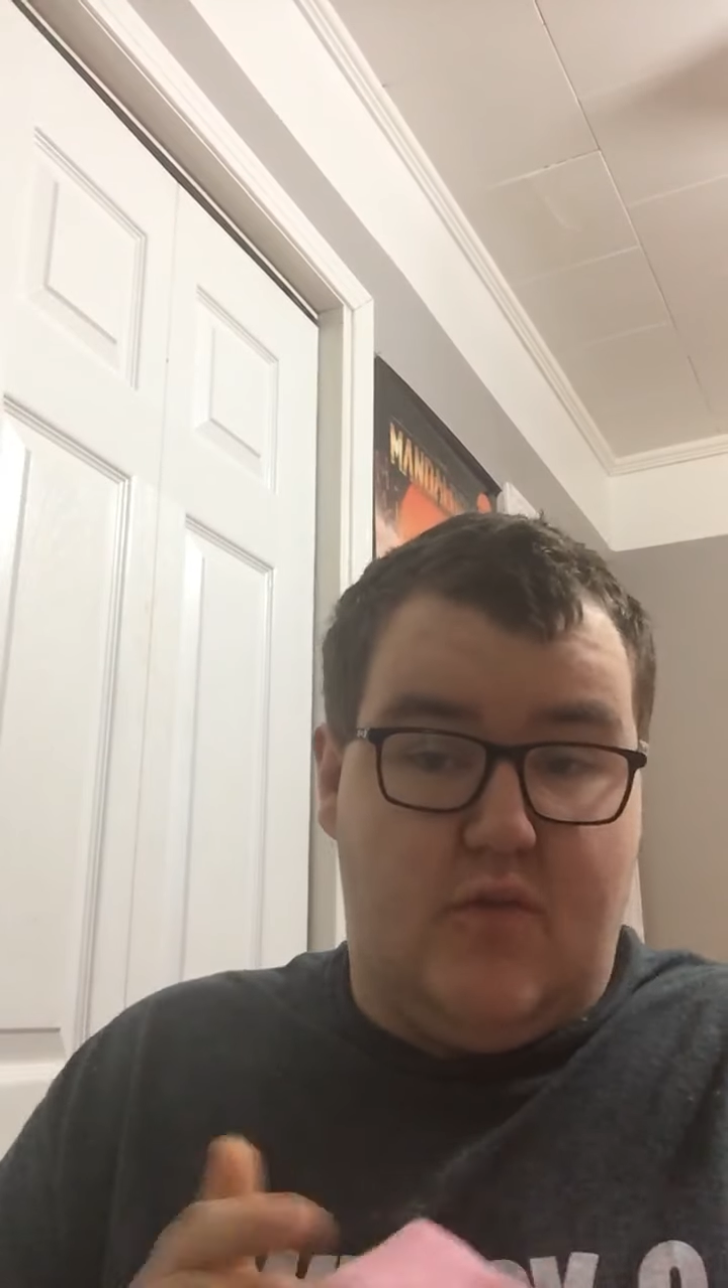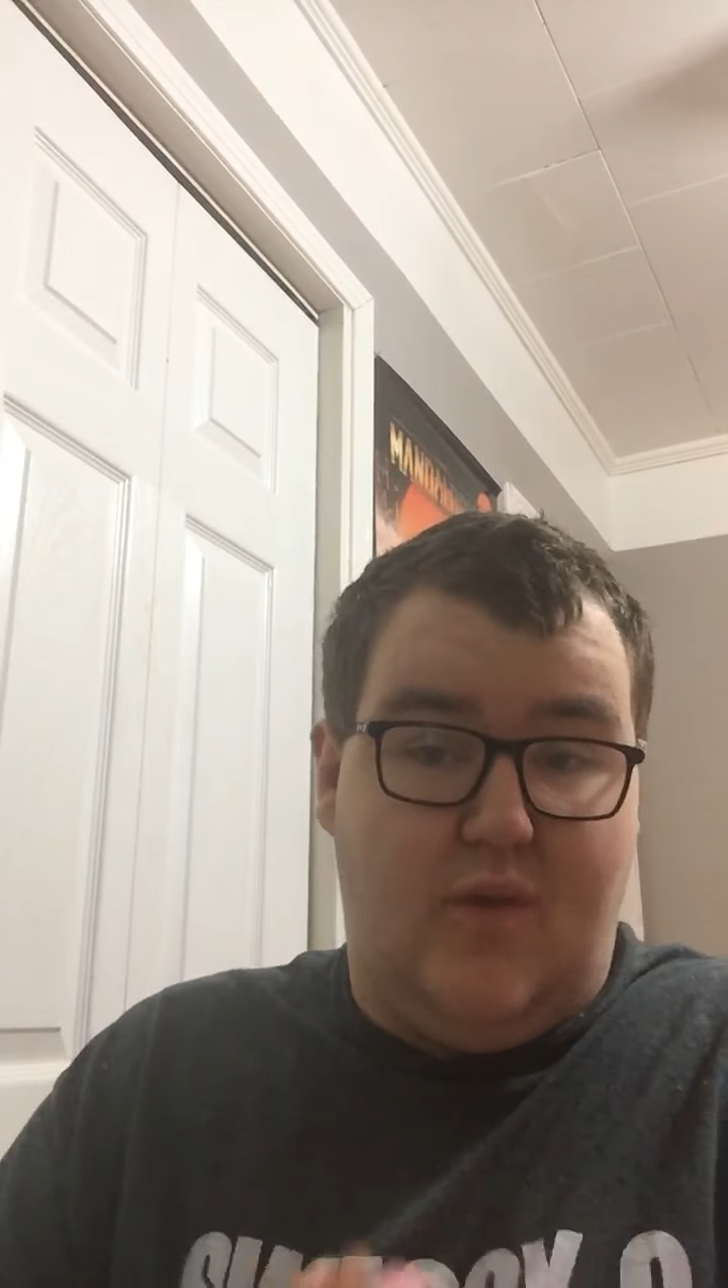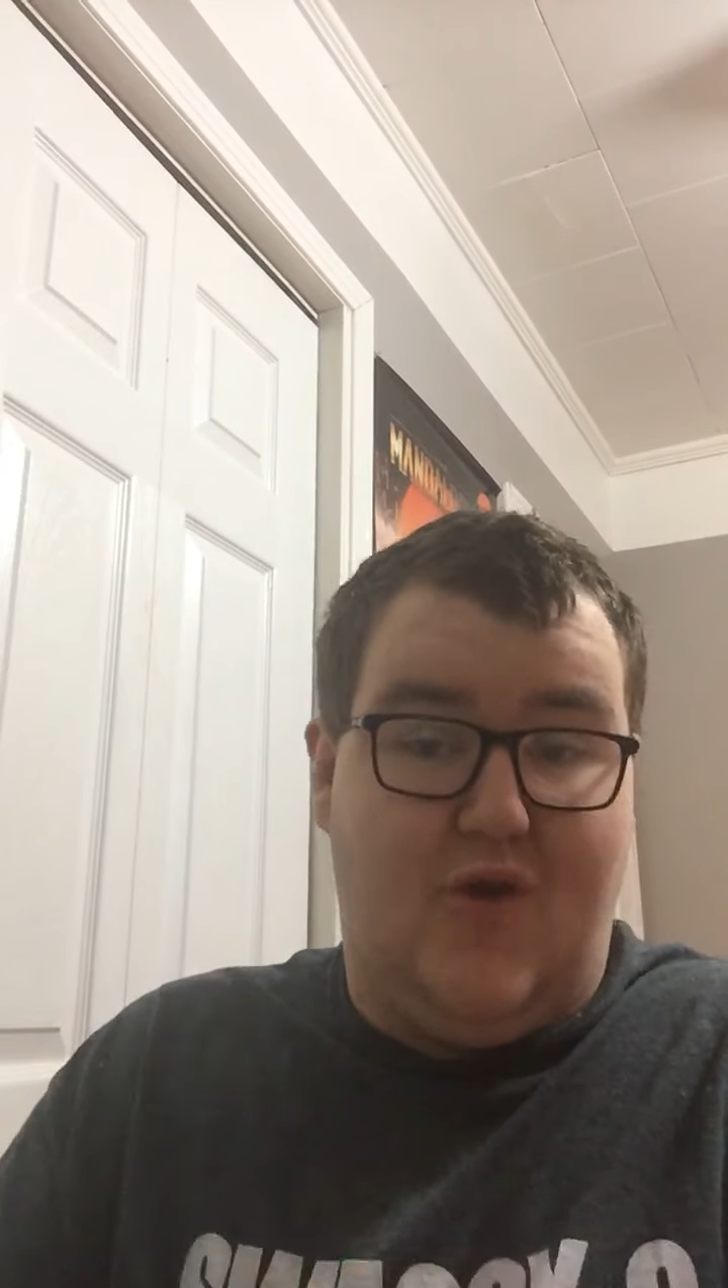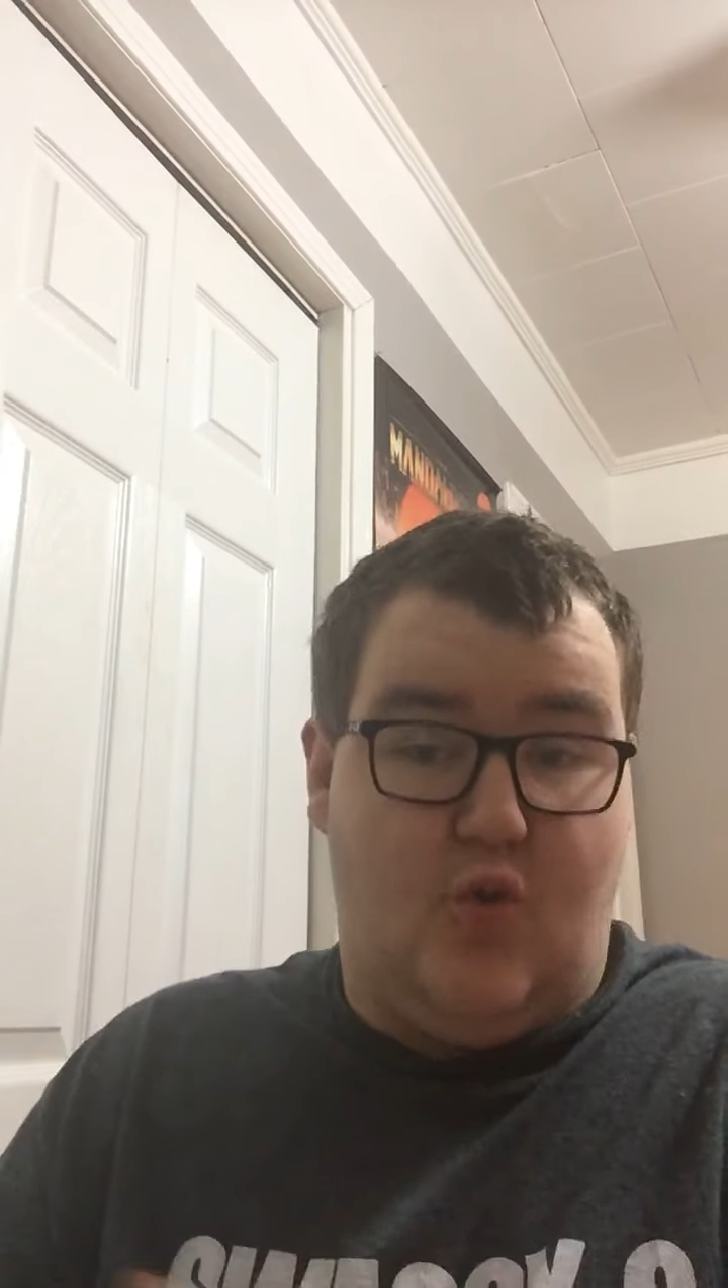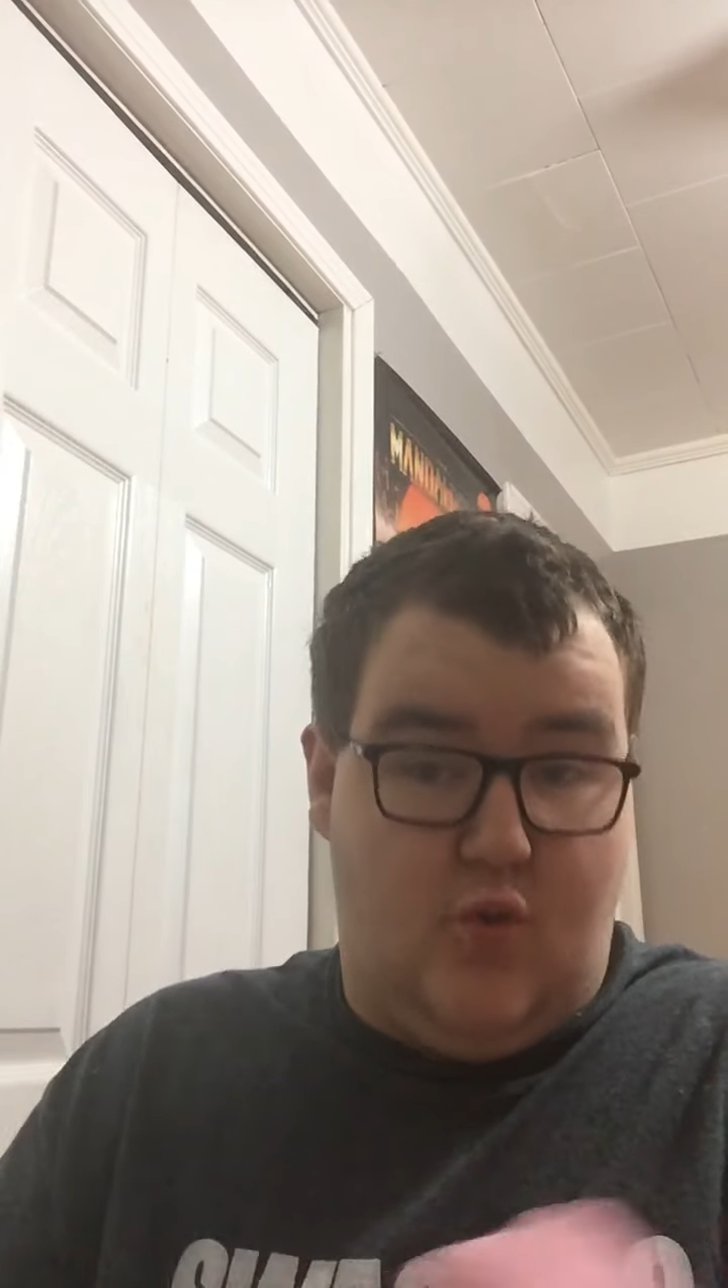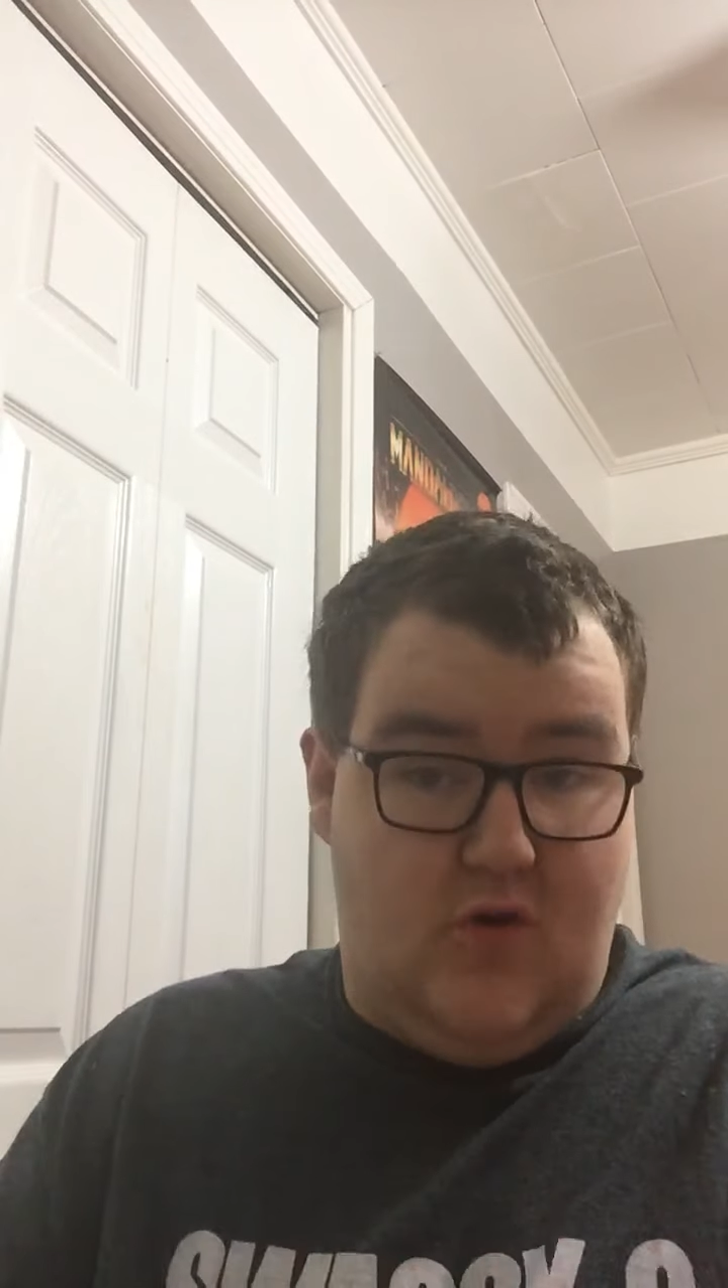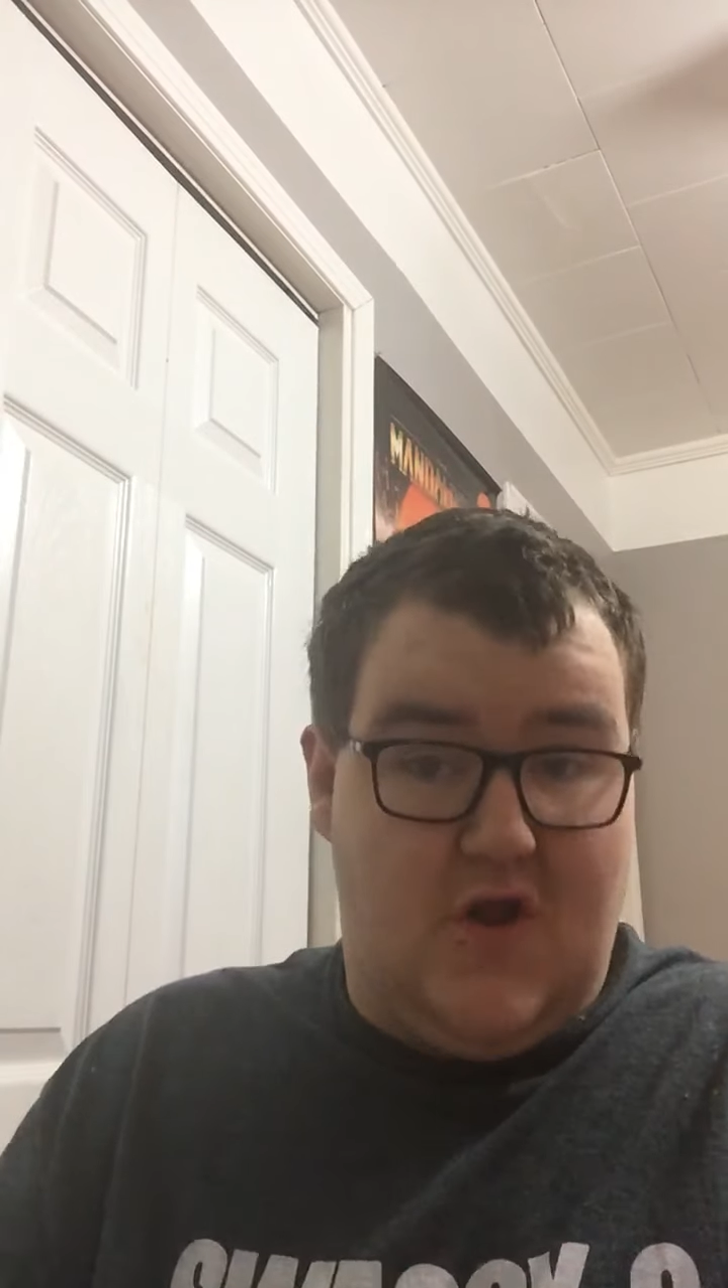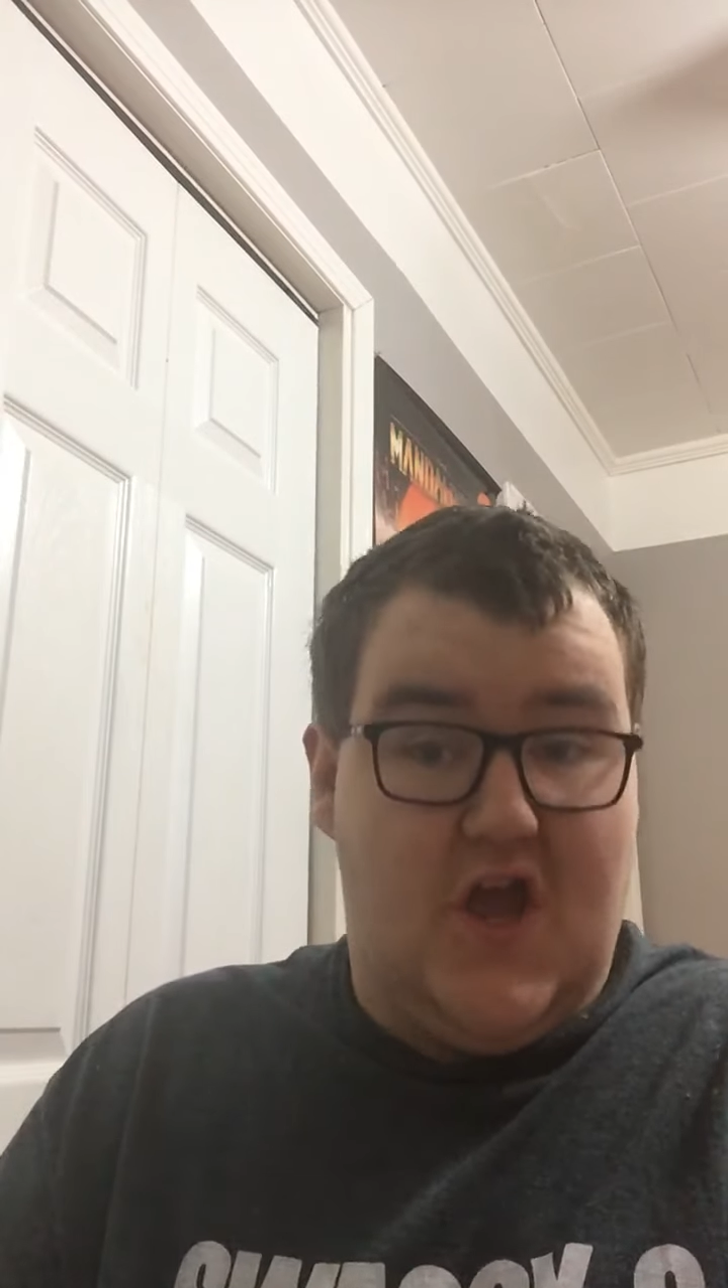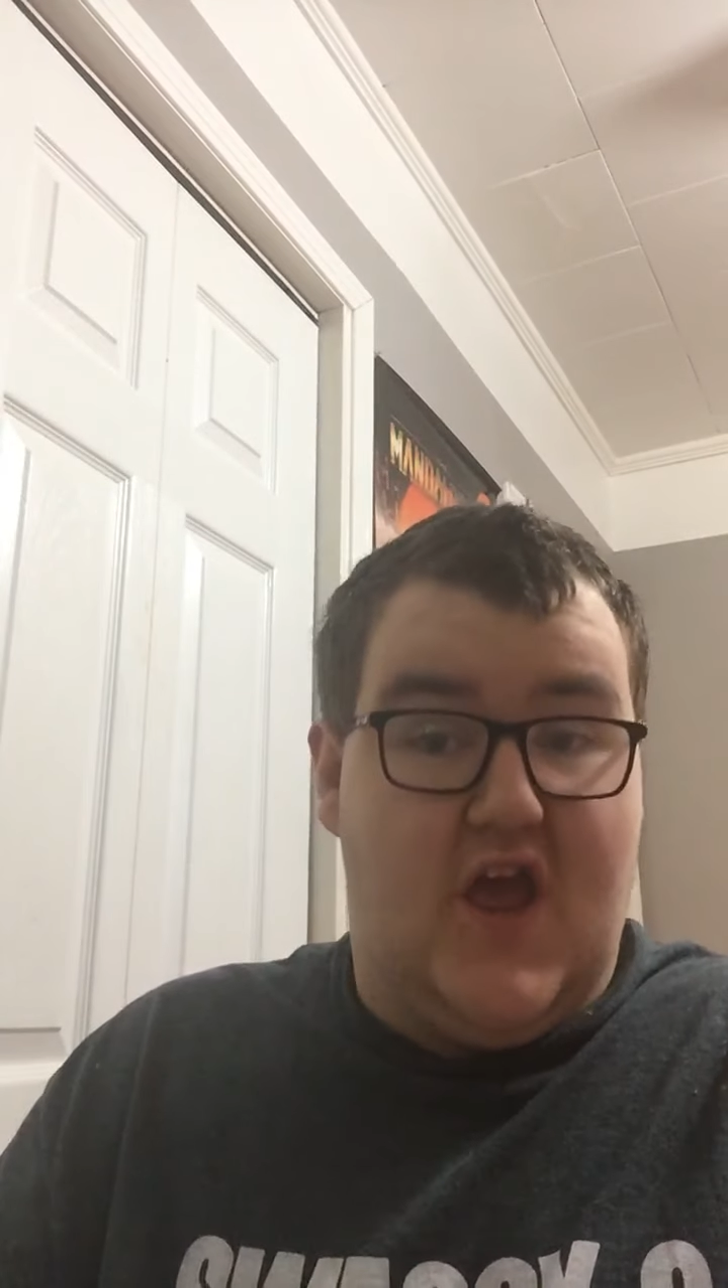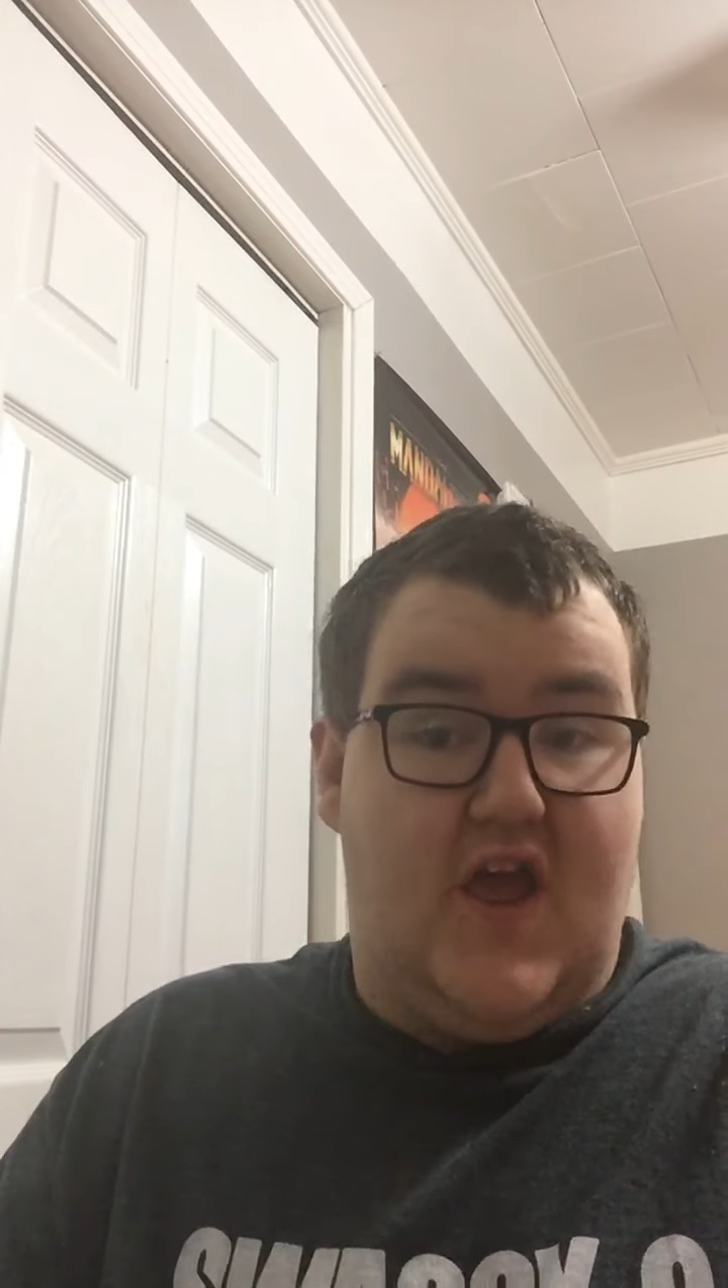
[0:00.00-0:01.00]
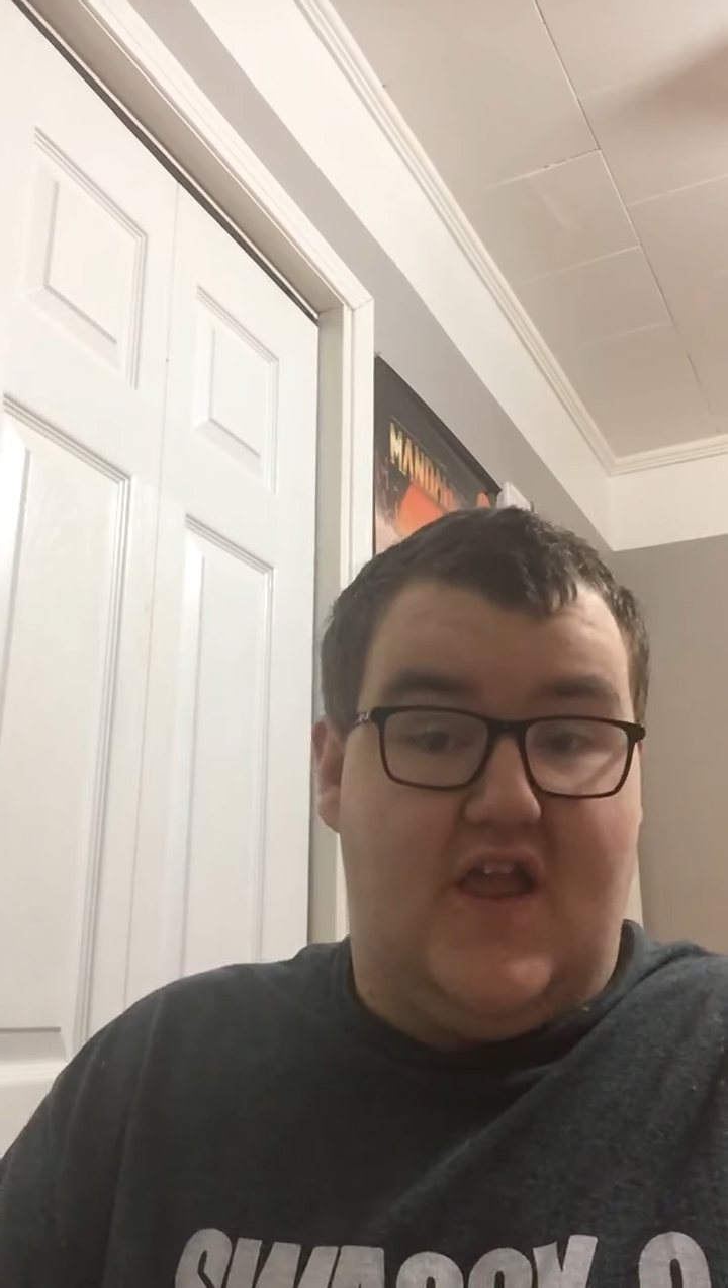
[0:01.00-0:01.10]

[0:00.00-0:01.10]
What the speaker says: Sweetcorn,